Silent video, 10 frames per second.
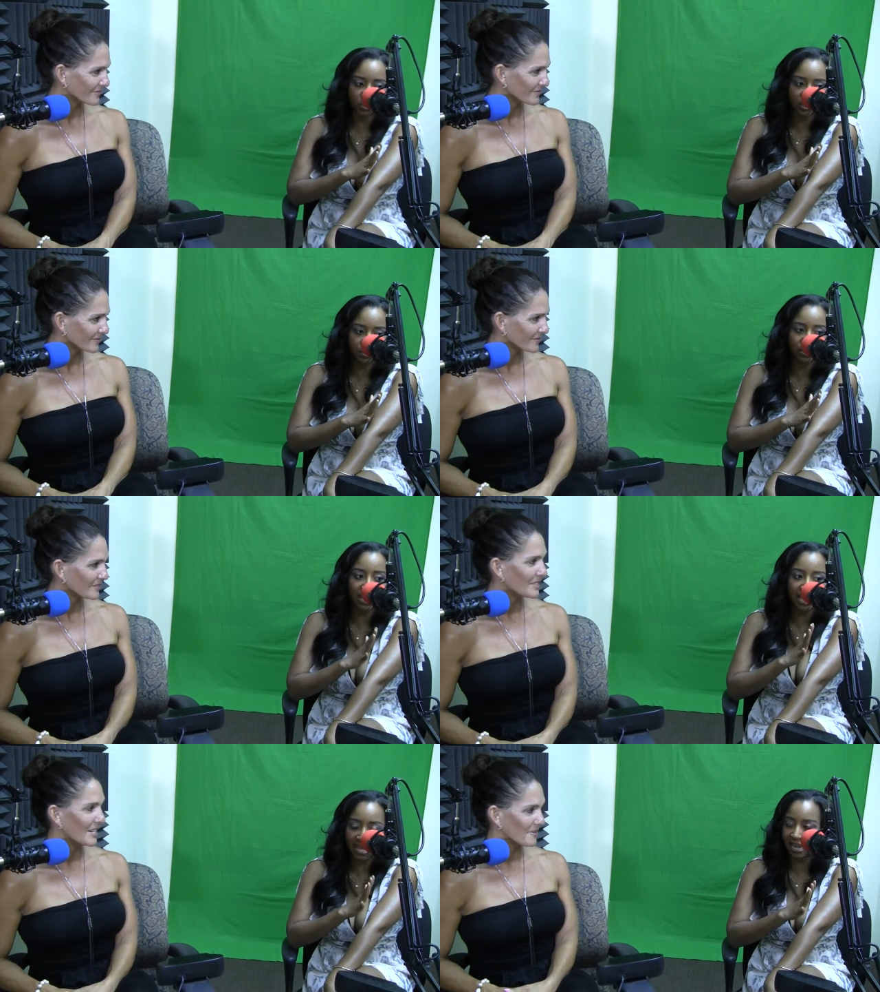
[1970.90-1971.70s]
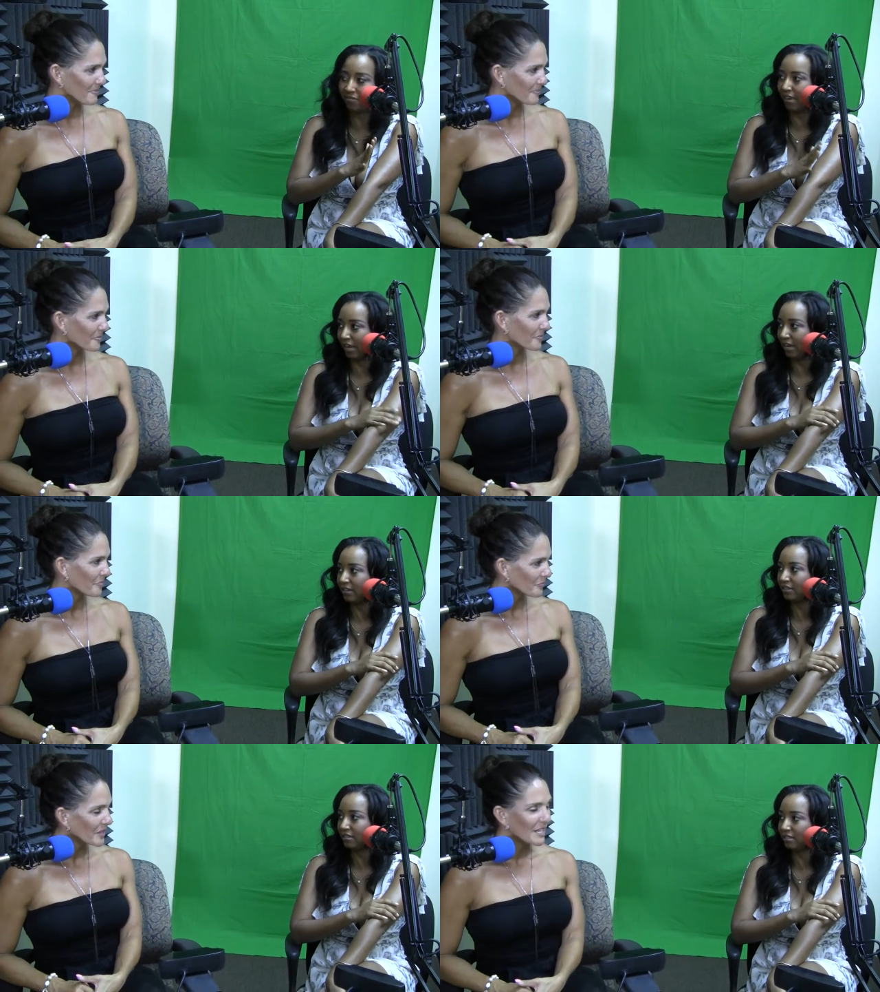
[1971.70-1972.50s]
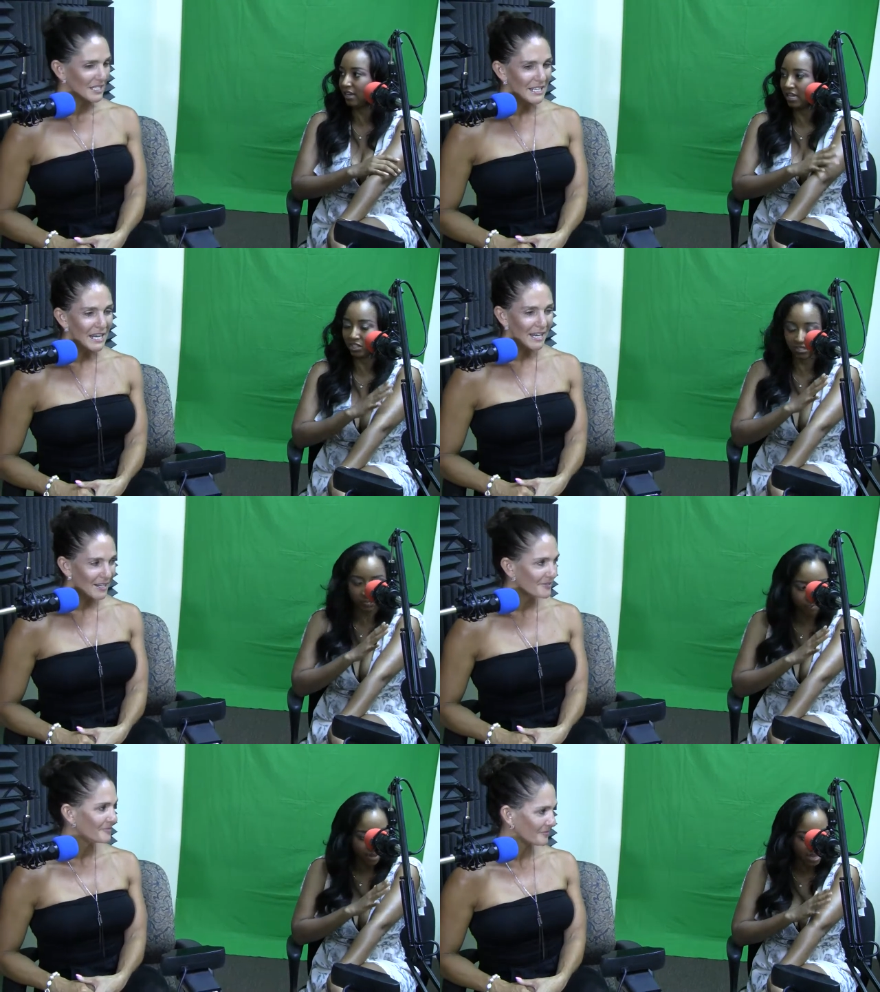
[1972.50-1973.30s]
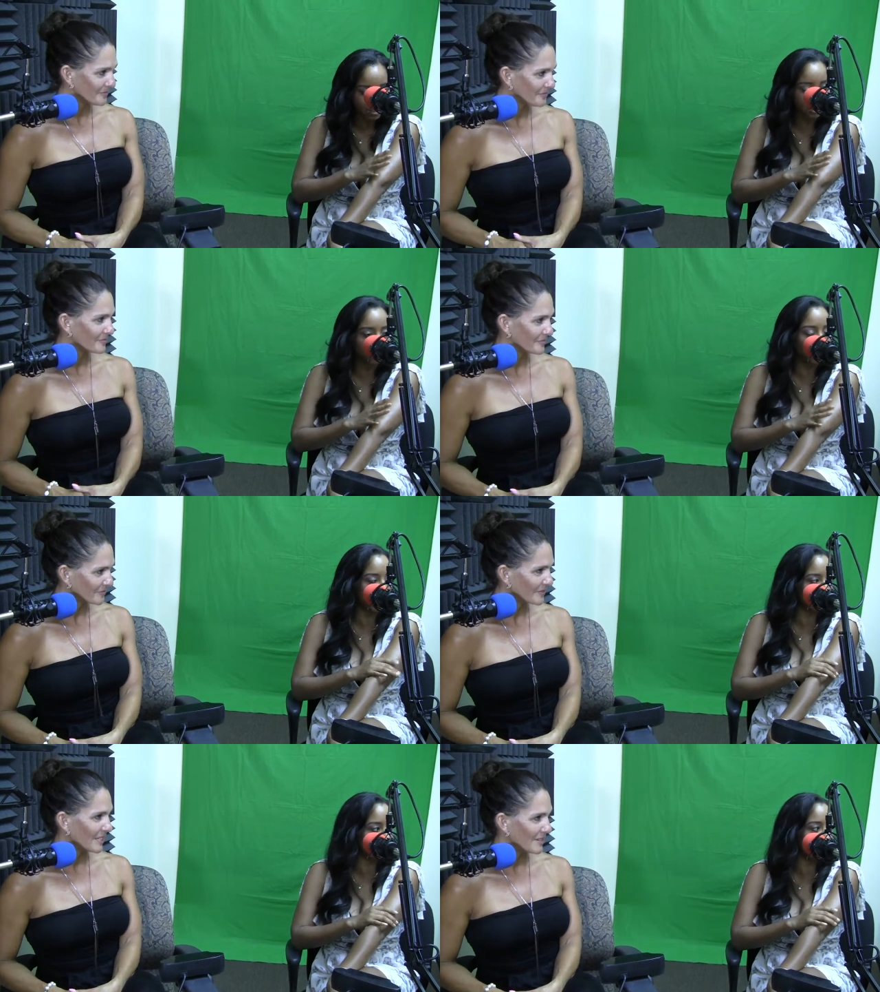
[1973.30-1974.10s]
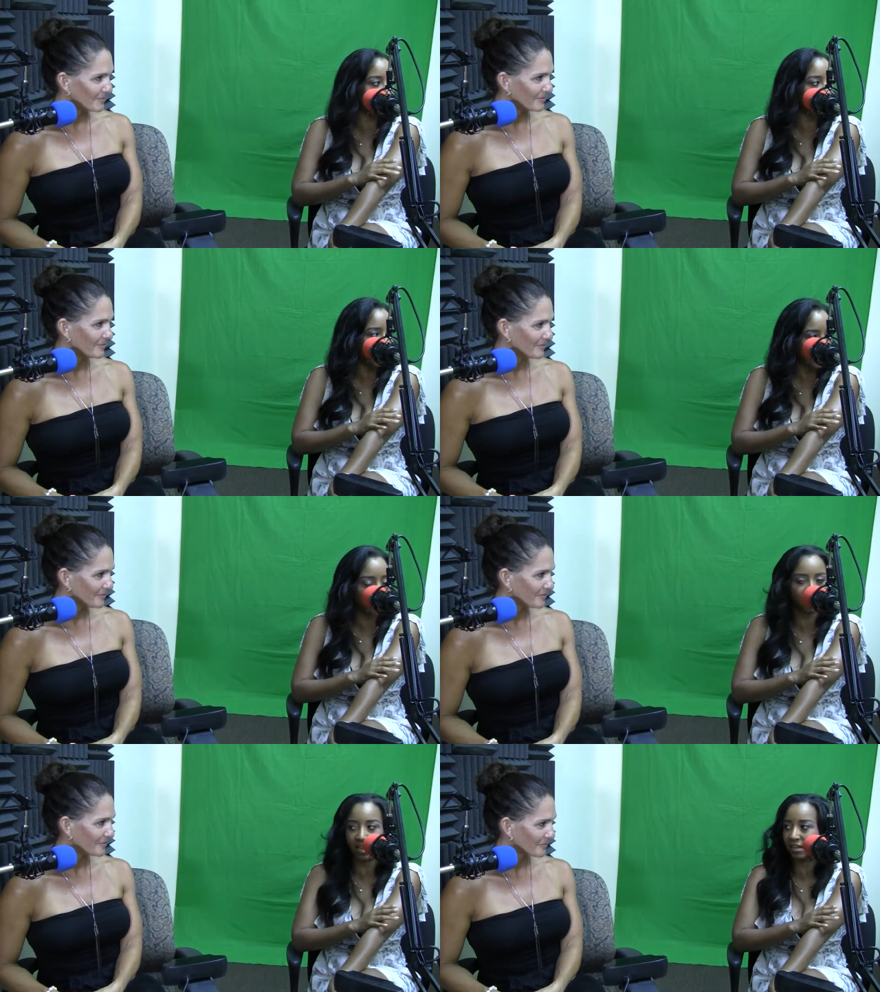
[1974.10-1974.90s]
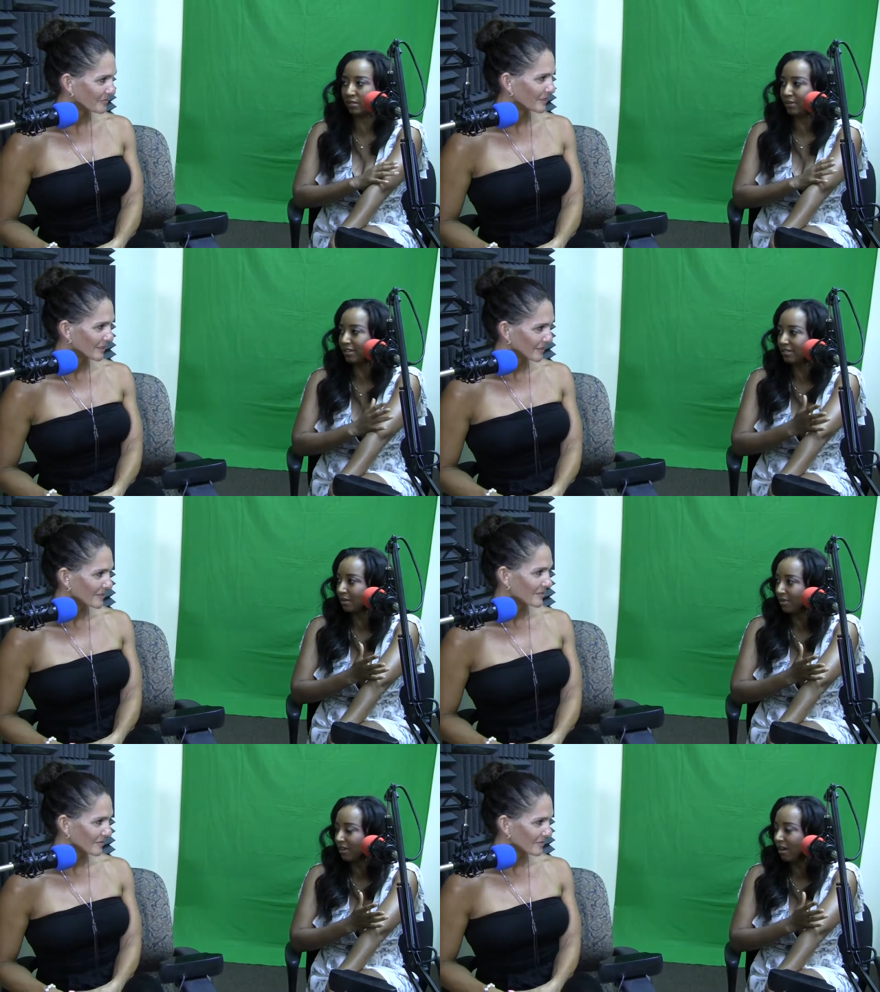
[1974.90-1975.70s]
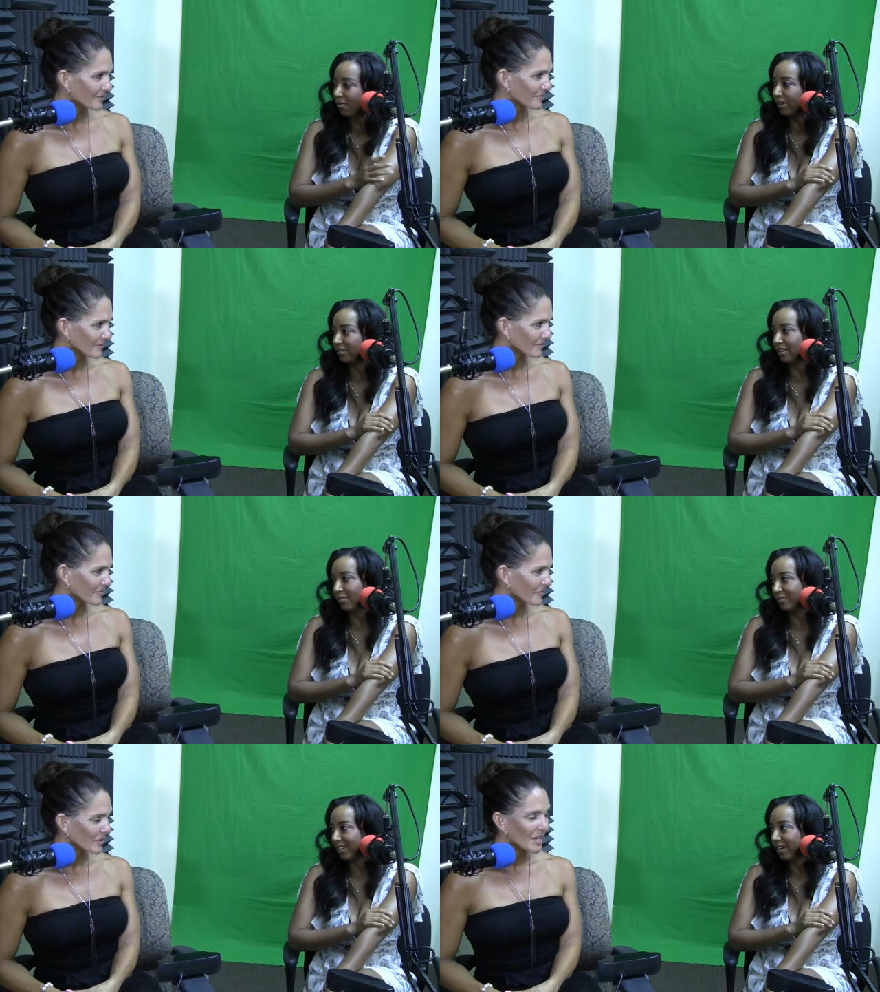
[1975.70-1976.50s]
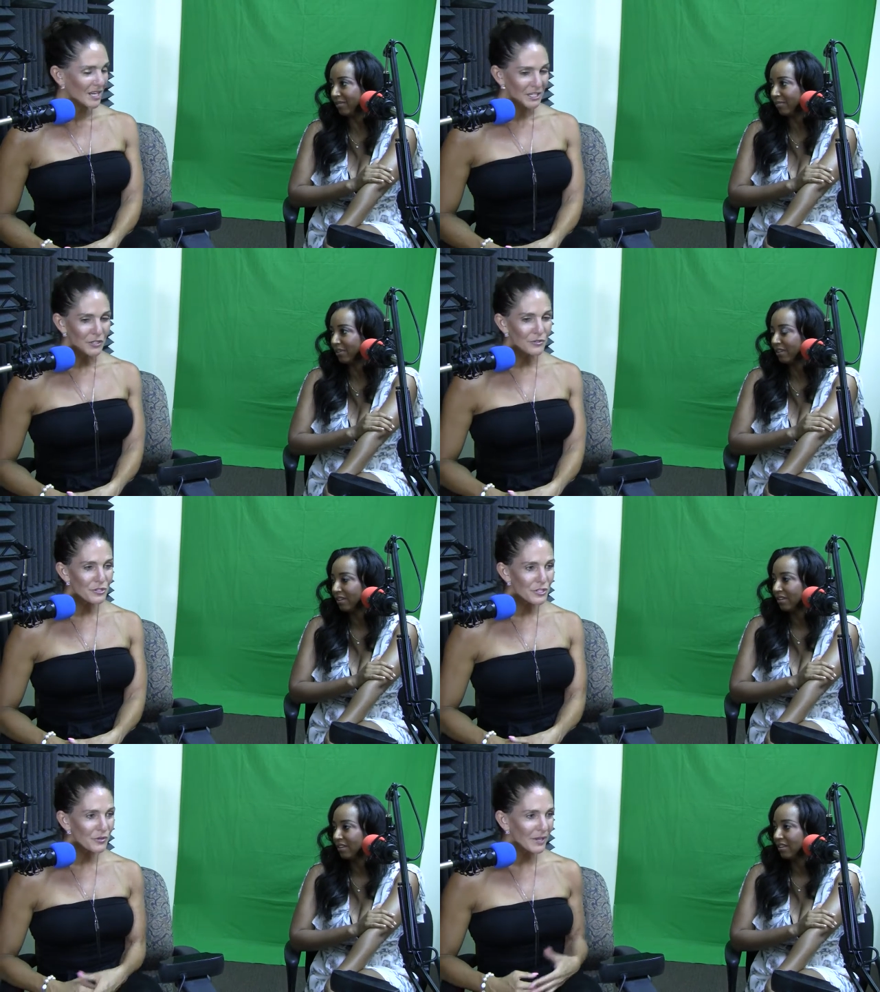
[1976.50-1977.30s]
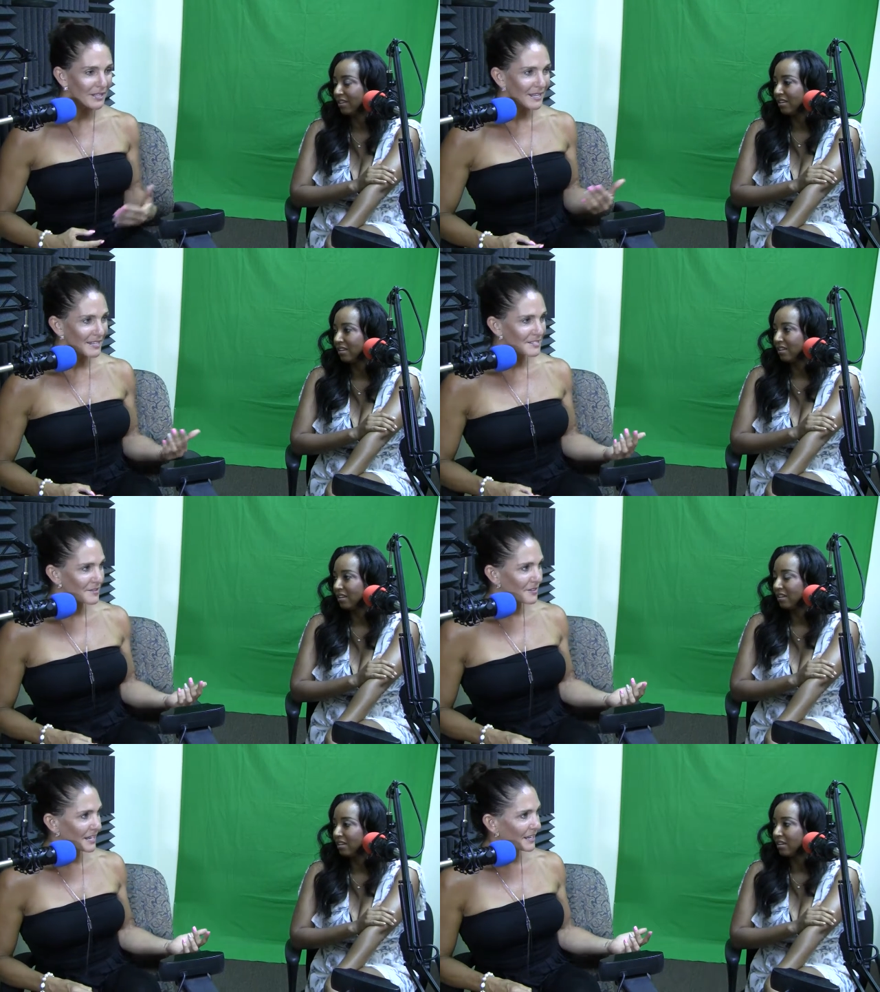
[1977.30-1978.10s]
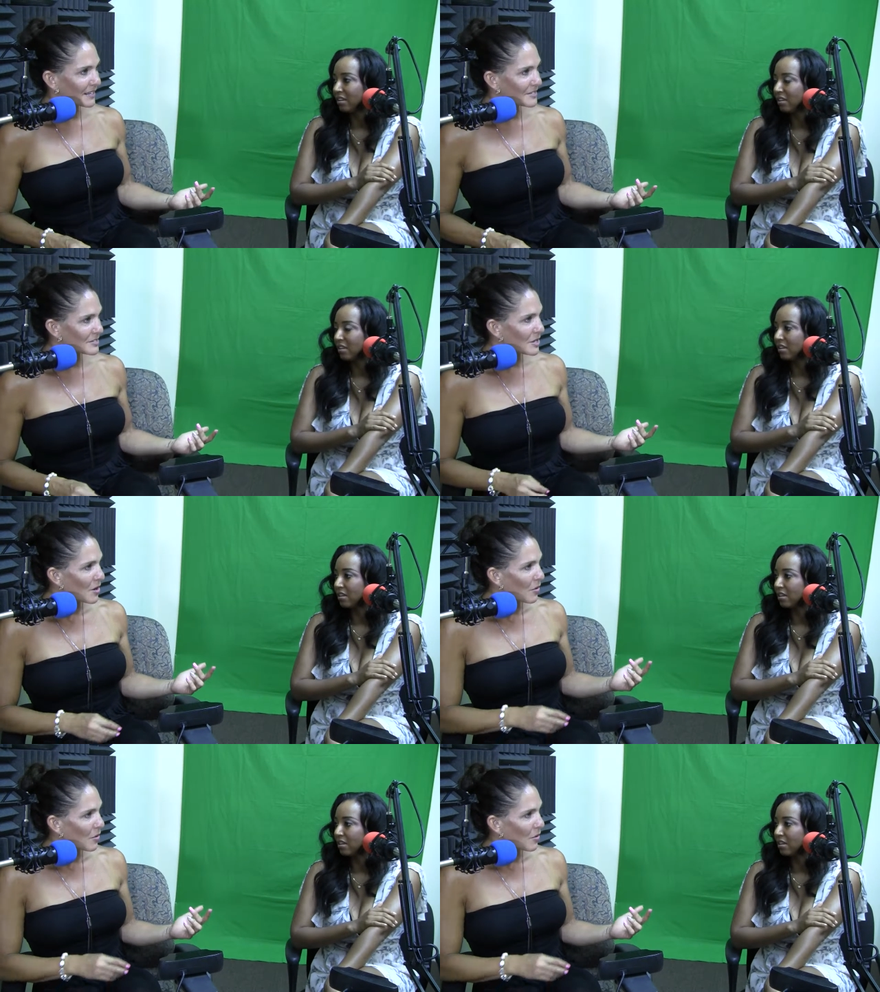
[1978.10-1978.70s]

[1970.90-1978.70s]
Speaker 1: them yeah. in advance and yeah. just make the appointment yeah. in advance because something always comes up.
Speaker 2: You do, and that's the thing because